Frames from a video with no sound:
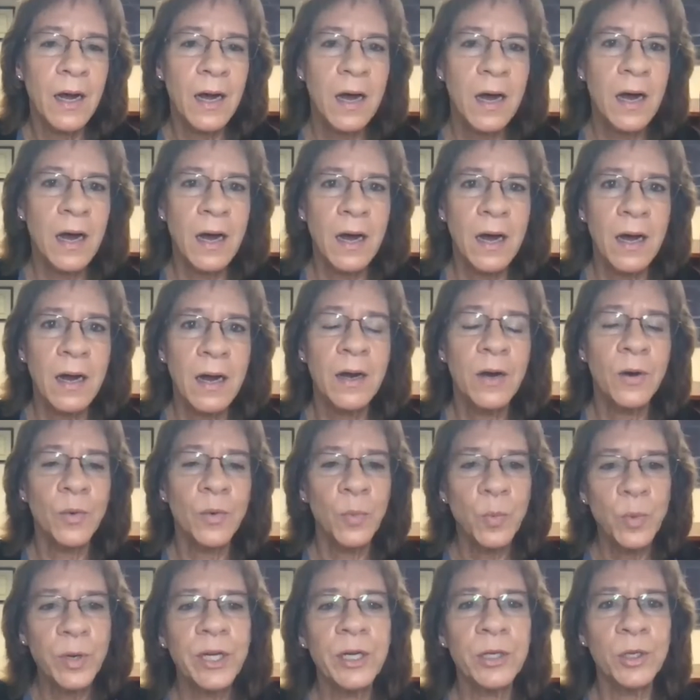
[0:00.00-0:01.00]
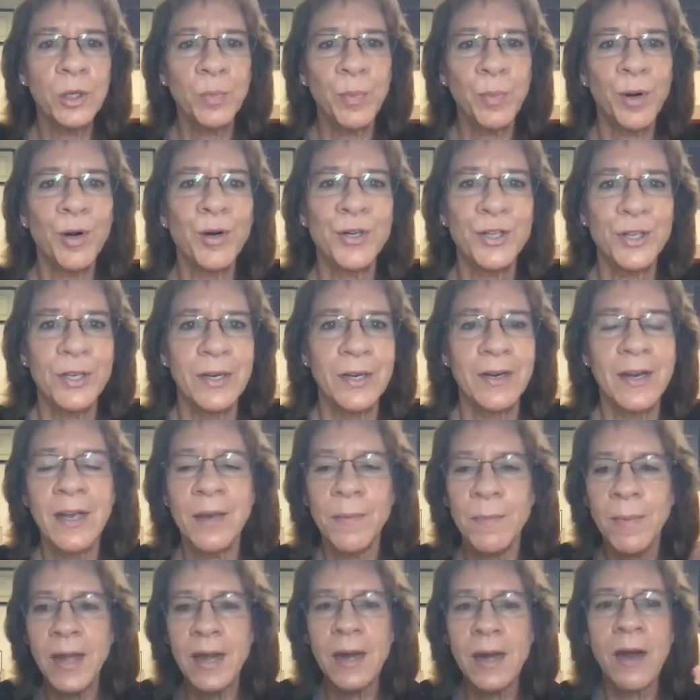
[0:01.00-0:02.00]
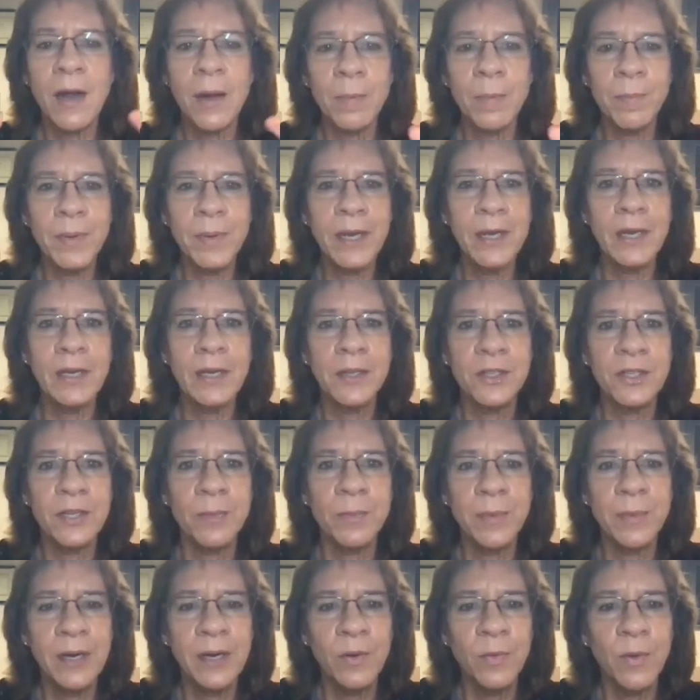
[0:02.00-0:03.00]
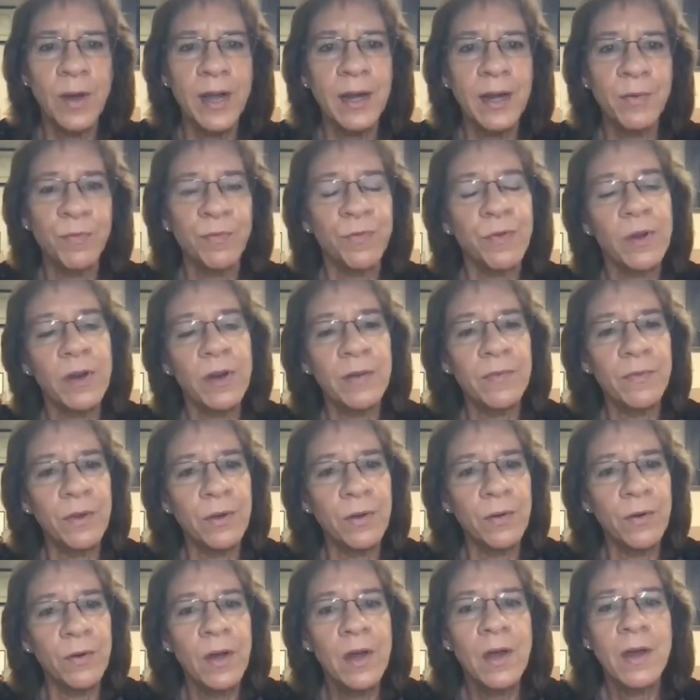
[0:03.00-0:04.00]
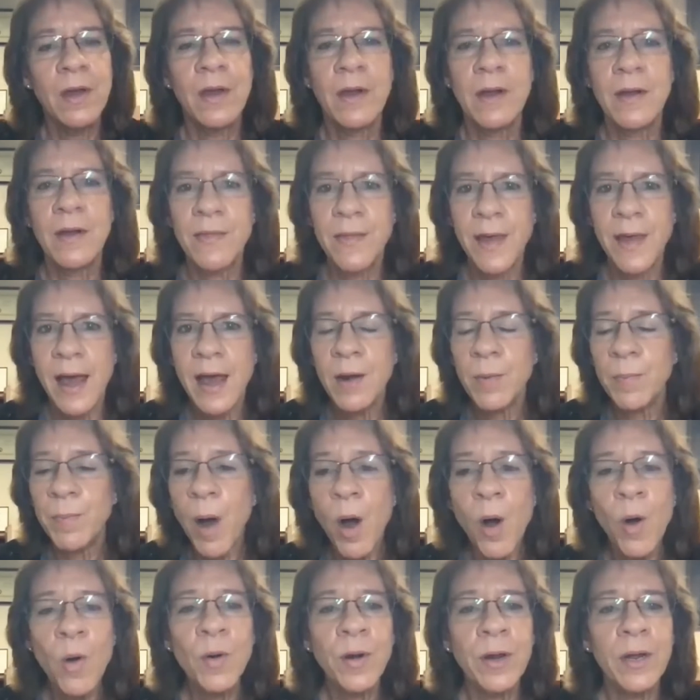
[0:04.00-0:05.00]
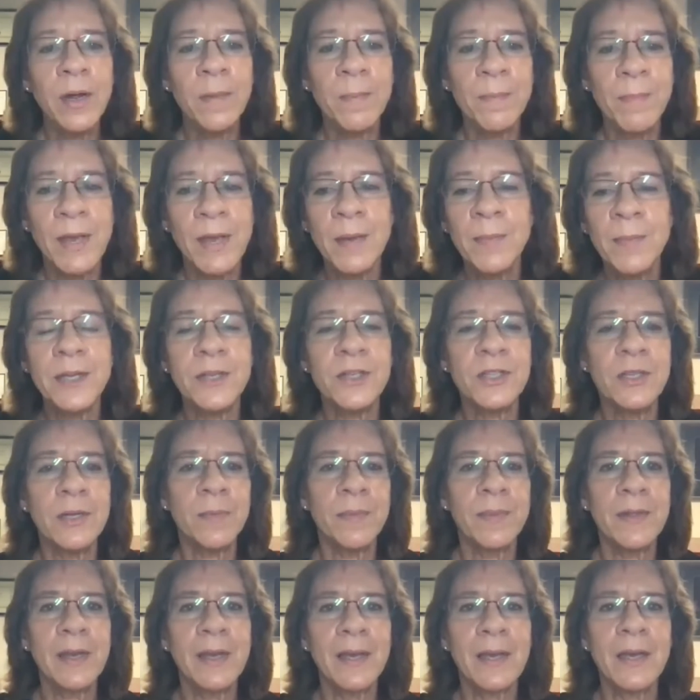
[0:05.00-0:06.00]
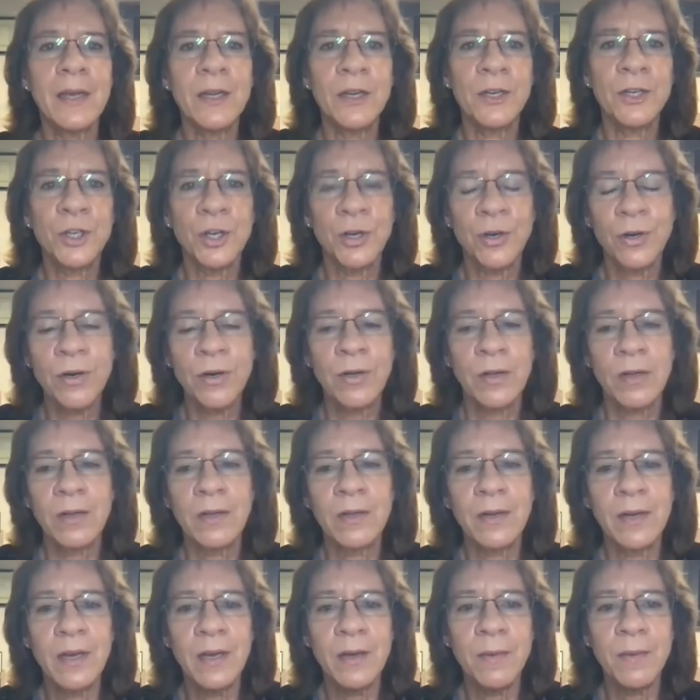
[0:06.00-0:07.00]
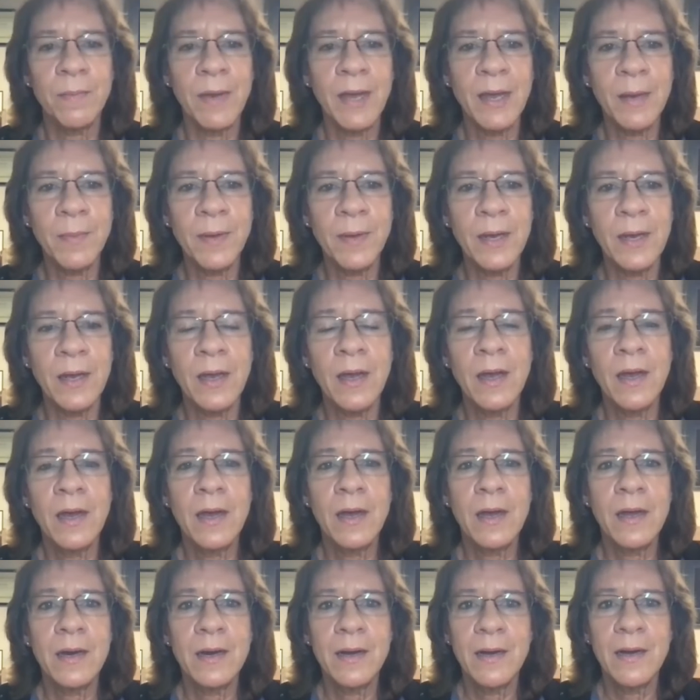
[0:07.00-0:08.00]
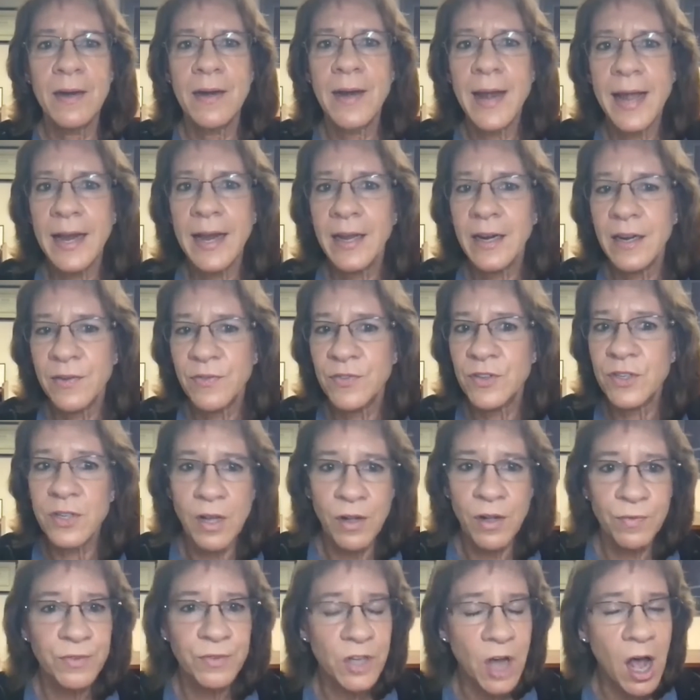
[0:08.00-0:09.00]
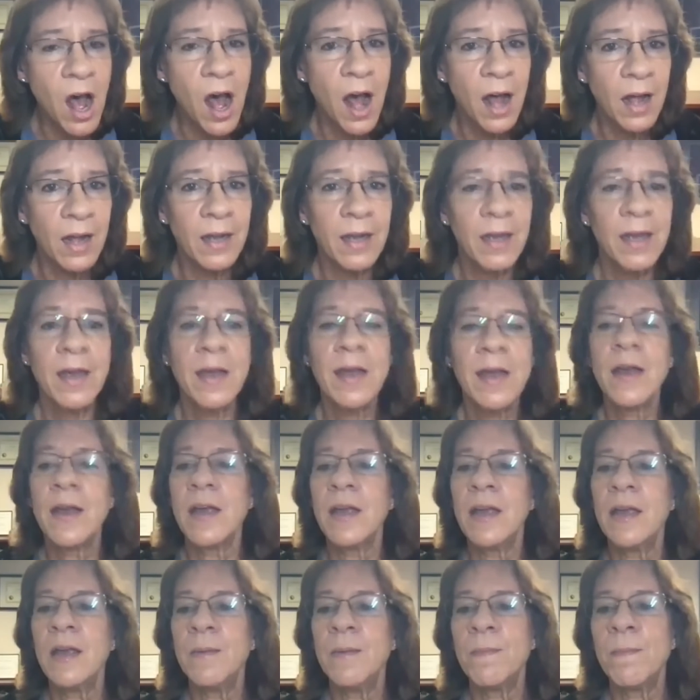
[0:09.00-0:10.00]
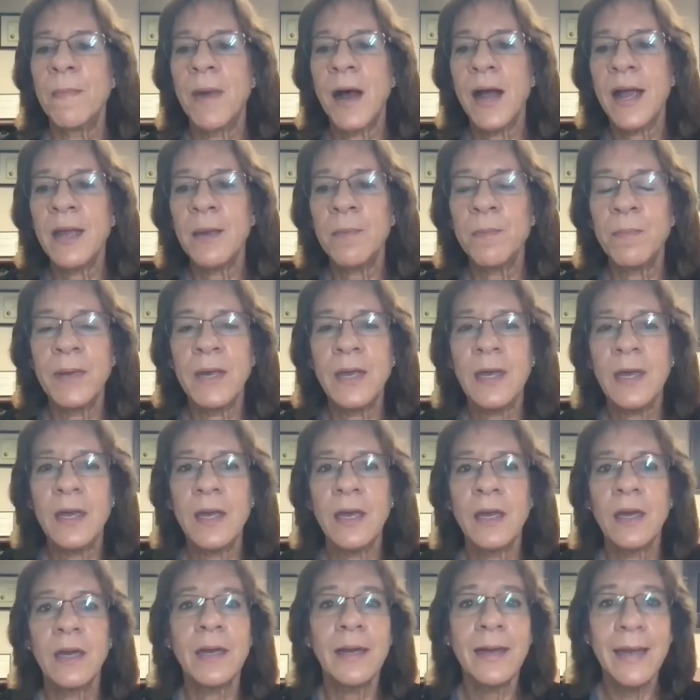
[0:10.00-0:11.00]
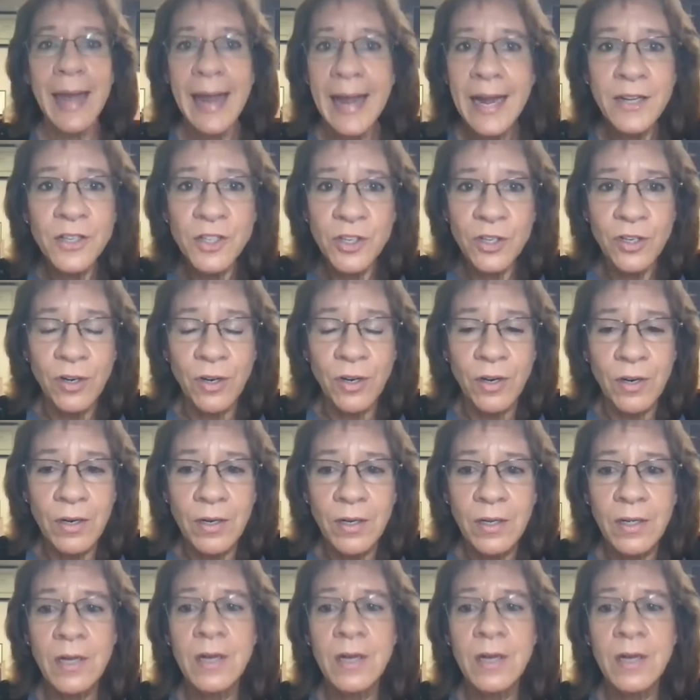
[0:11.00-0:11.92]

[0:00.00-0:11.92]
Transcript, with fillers: a real person. It may not be somebody right in front of you. That opponent may be something internal. It may be negative self-talk. It might be cancer.